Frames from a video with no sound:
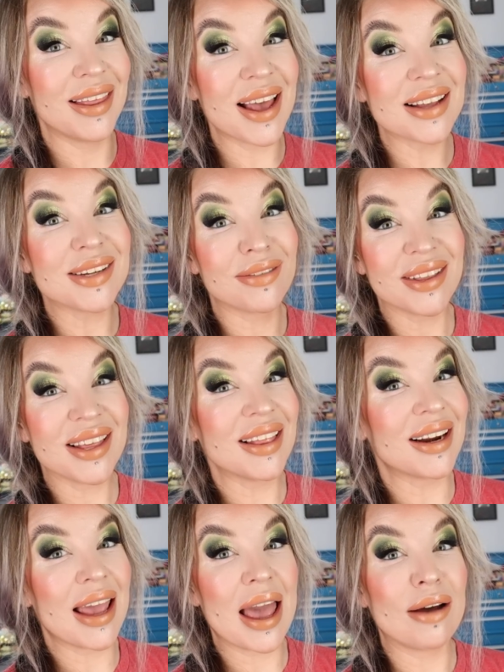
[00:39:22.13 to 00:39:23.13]
And that is everything
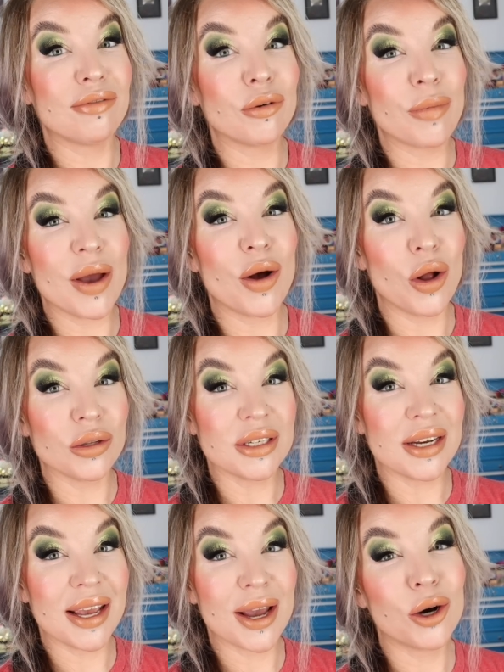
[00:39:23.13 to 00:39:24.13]
that I have for my haul
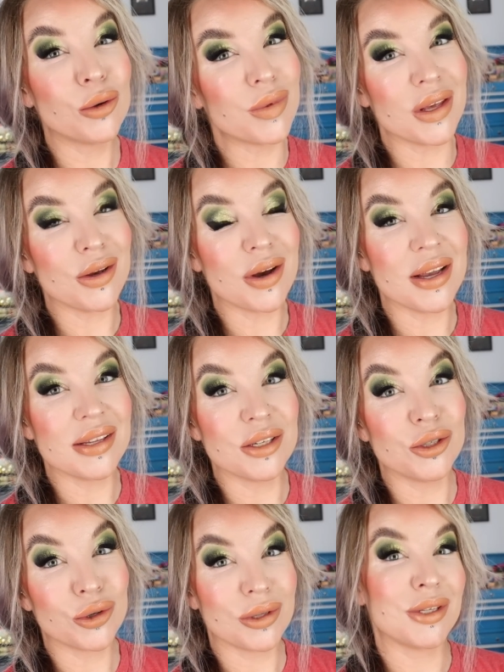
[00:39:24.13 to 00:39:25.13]
today. I hope that you guys
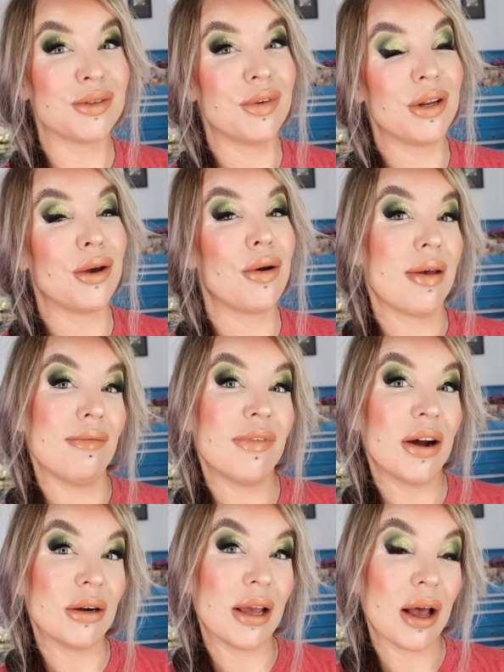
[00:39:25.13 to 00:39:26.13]
enjoyed this video and
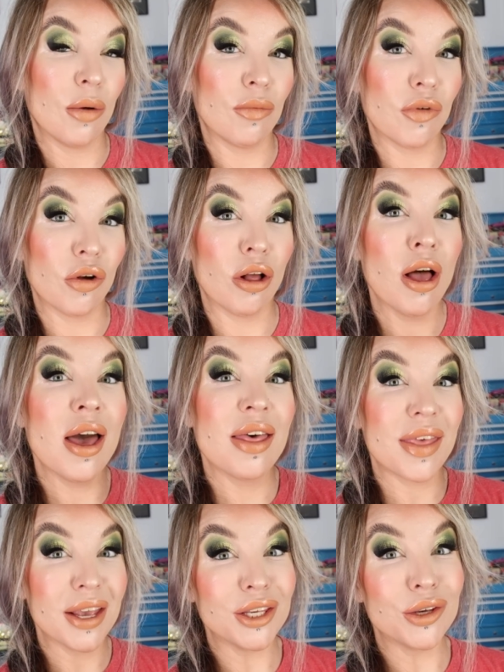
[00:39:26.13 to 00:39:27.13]
found it helpful.
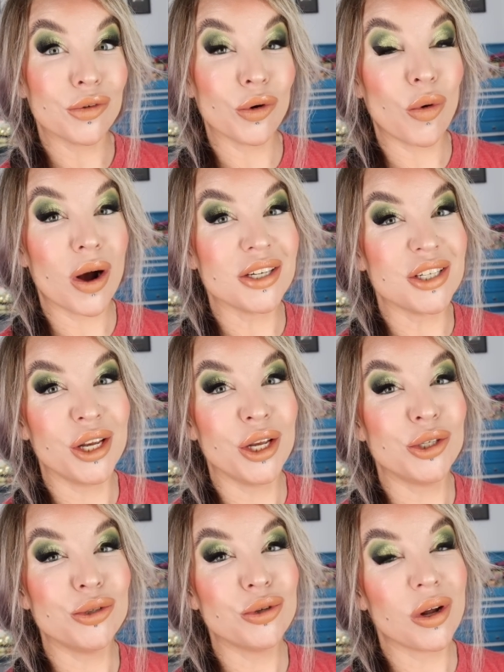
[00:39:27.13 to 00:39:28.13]
Thank you for watching.
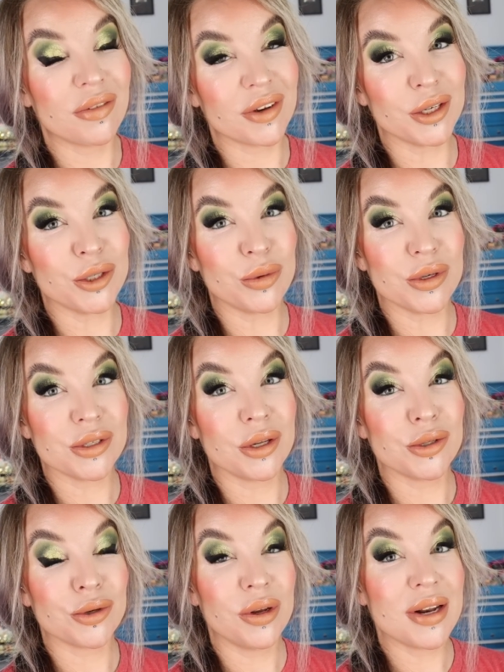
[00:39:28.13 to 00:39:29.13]
Do not forget to wear
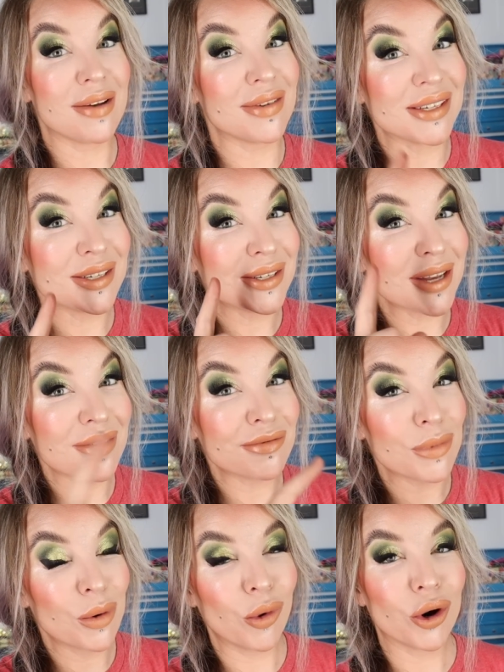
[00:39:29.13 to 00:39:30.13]
sunscreen. Have a safe
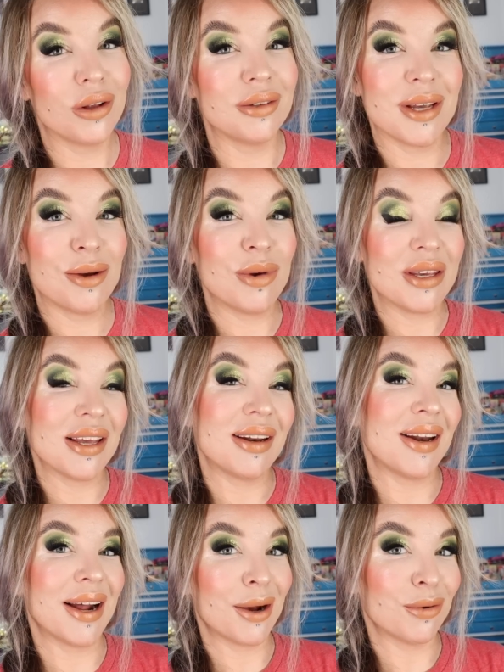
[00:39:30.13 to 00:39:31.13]
Memorial Day weekend
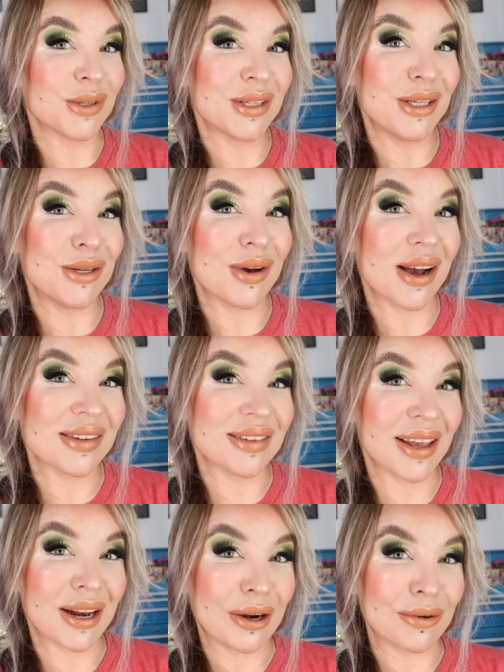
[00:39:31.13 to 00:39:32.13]
and I will see you guys
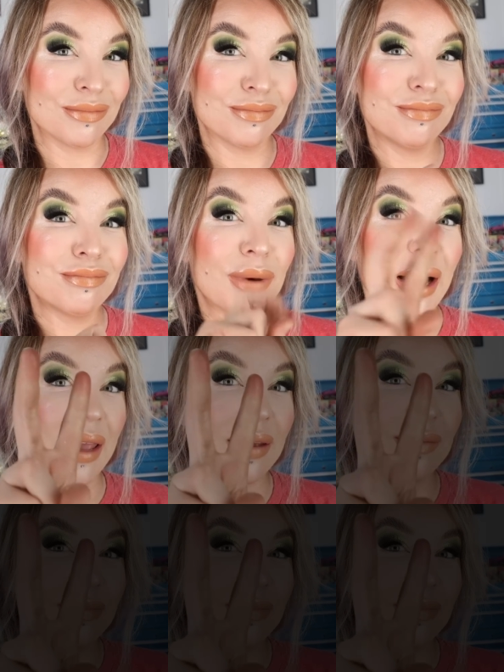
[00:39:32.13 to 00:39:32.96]
later. Bye.